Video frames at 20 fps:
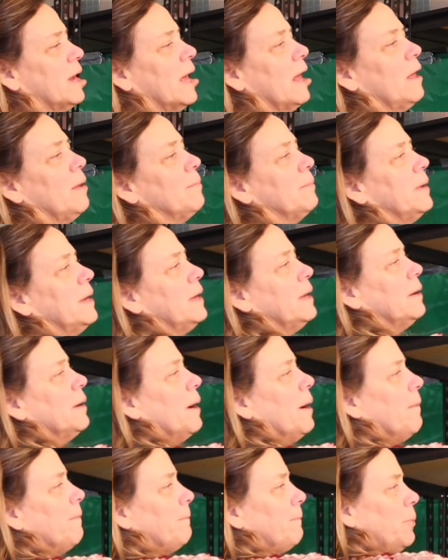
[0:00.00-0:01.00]
help me
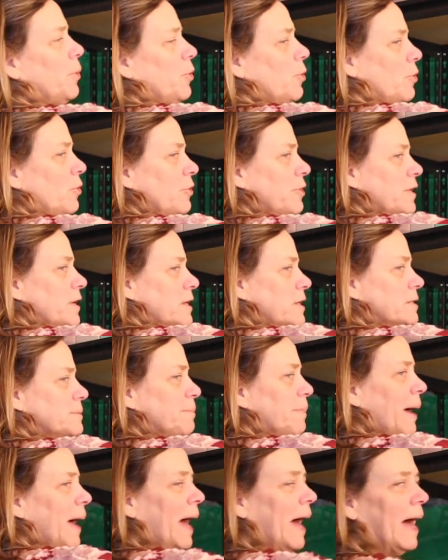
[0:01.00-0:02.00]
pull these
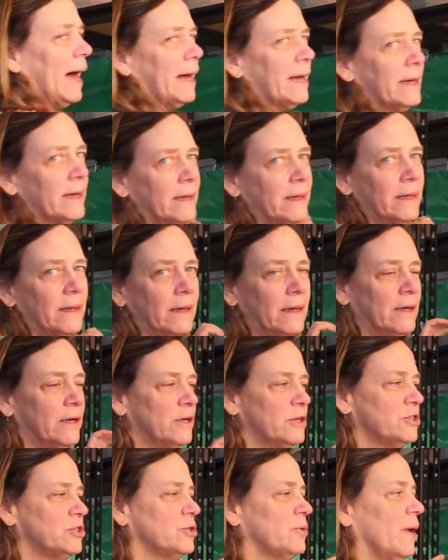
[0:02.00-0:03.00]
back
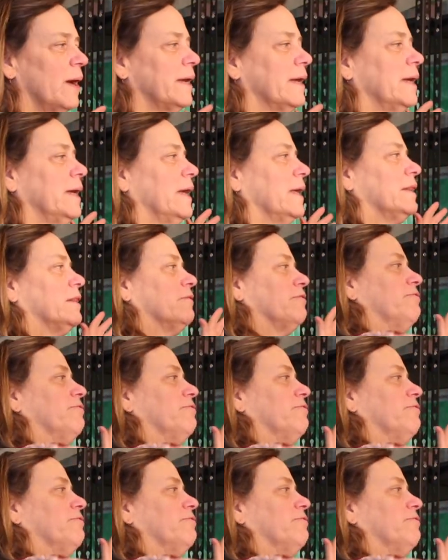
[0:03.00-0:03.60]
so I can get the